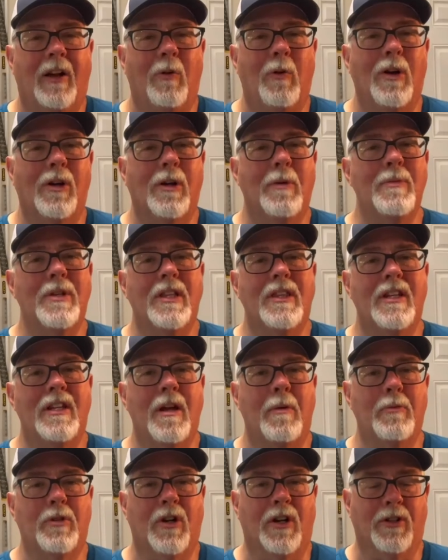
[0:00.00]
Welcome to the
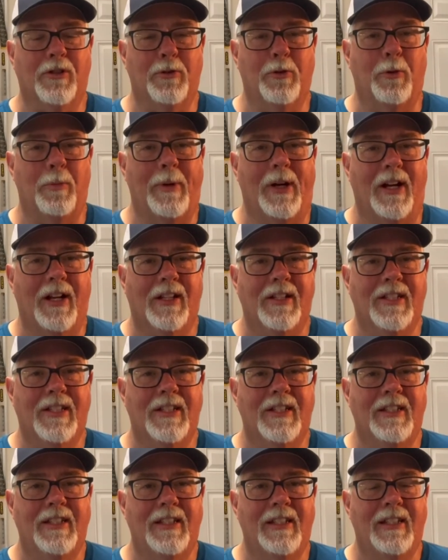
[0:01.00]
Dump Truck Toolbox.
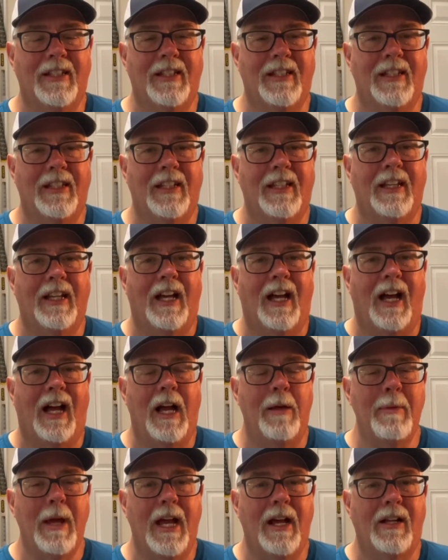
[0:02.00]

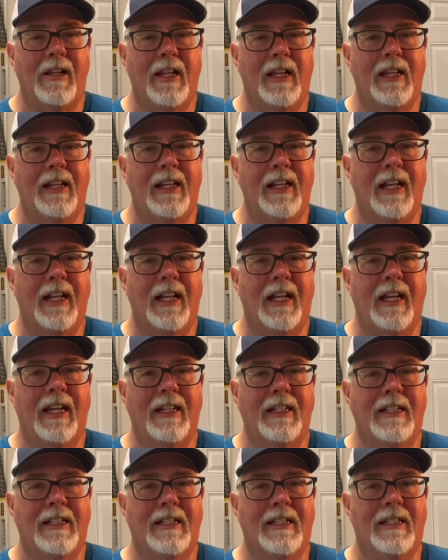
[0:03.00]
I'm Alan,
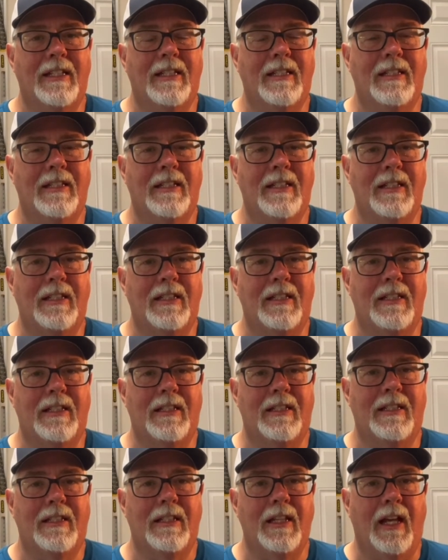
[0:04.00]
and
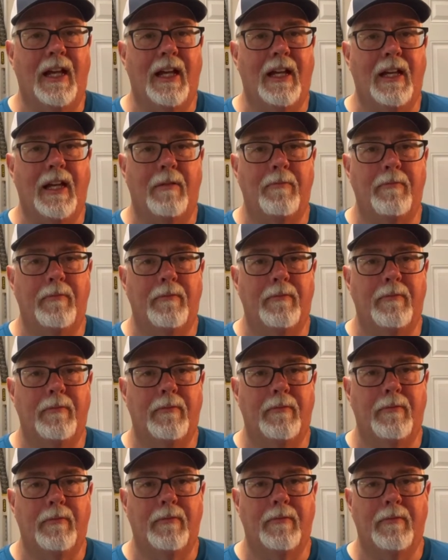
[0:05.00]
today I'm
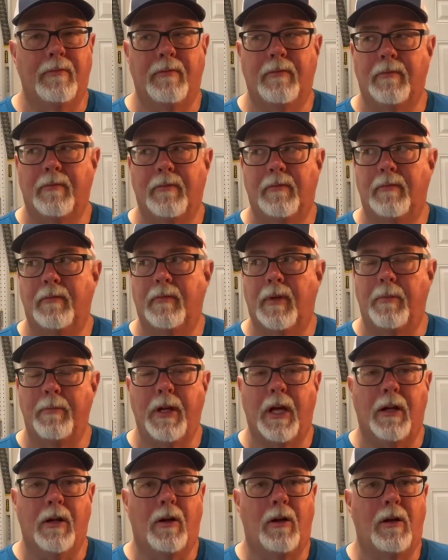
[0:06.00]

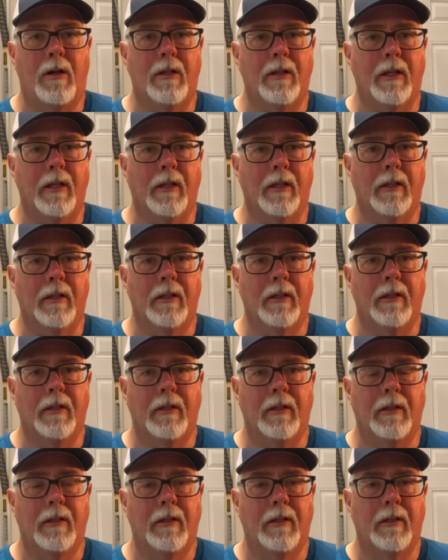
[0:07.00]
not hauling.
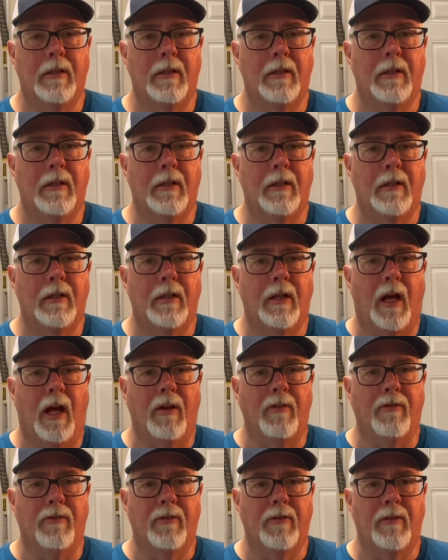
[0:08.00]

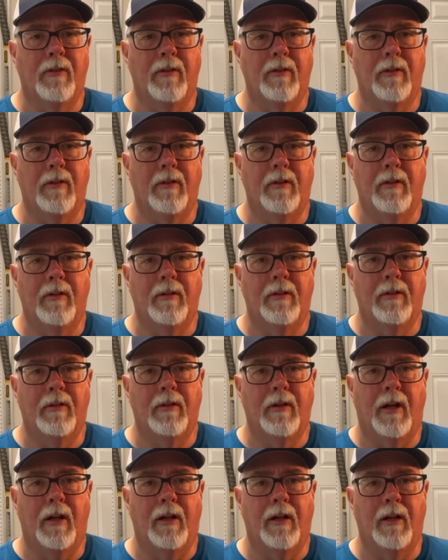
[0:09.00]
I've
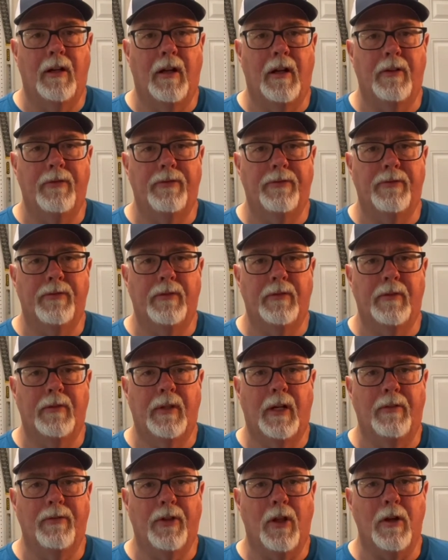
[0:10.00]
I've
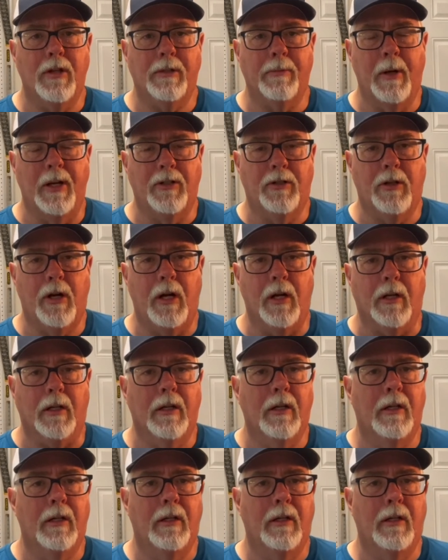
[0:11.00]
I've lost my truck.